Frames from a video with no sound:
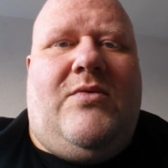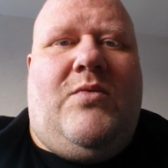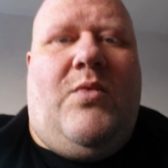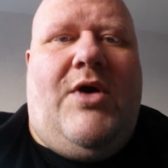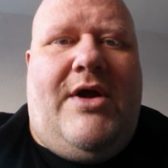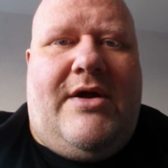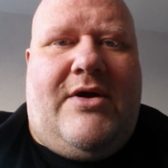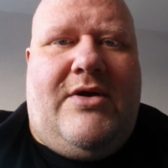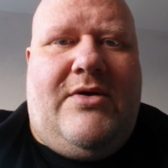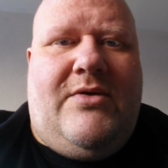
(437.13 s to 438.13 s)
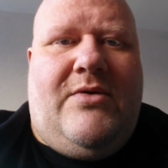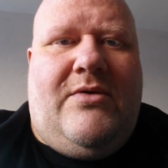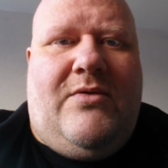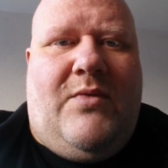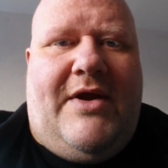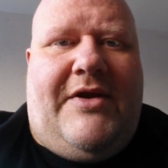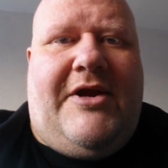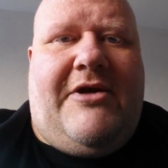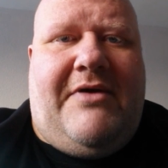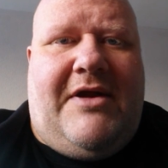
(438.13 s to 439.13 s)
Work with your
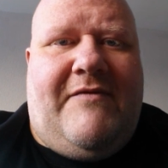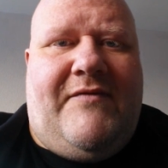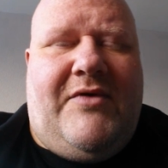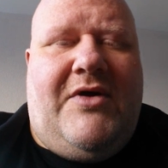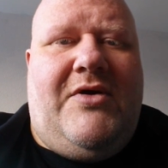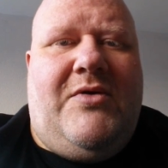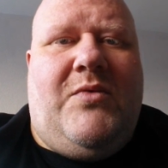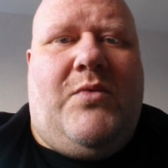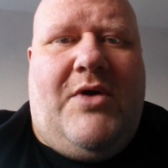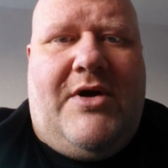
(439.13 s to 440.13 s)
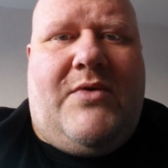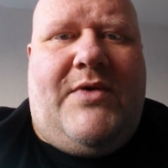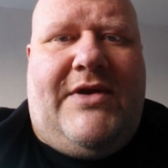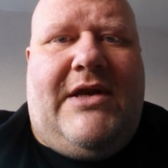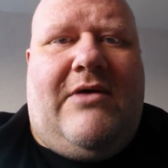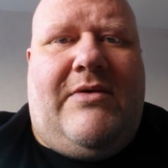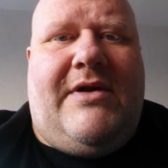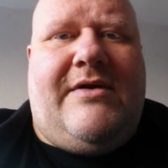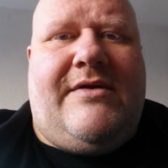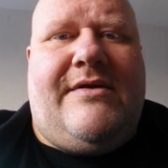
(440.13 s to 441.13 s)
grief. Work with the
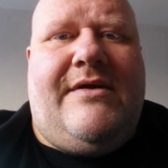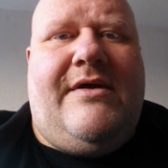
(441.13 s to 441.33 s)
loneliness.